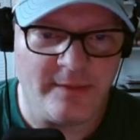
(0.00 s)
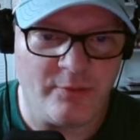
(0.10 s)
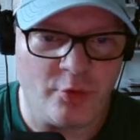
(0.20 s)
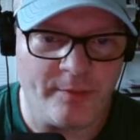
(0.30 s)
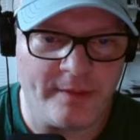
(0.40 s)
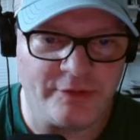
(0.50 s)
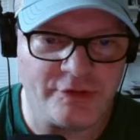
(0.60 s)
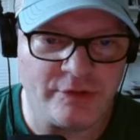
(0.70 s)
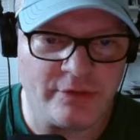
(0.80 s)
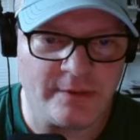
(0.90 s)
be more
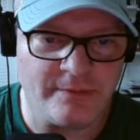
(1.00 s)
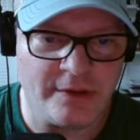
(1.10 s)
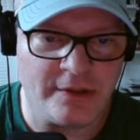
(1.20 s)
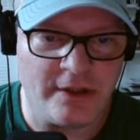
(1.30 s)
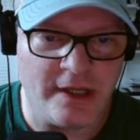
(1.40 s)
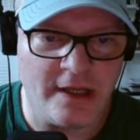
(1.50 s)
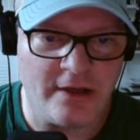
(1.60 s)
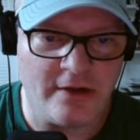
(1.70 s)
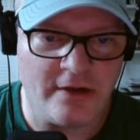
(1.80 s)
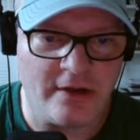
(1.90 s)
people showing up here.
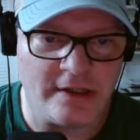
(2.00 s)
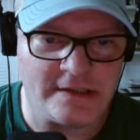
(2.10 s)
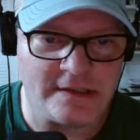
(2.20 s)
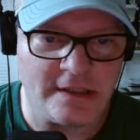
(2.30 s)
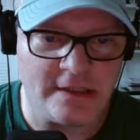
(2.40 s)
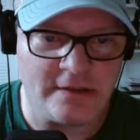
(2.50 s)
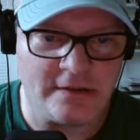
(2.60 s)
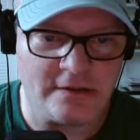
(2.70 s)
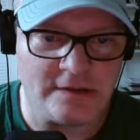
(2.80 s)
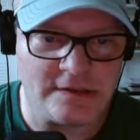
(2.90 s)
AR is
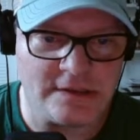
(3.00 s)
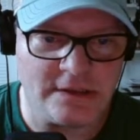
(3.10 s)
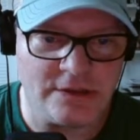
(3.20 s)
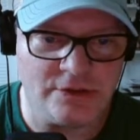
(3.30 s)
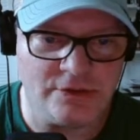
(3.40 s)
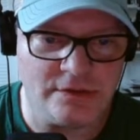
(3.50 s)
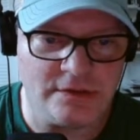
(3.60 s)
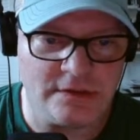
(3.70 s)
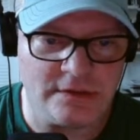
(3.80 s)
here. Good to see you.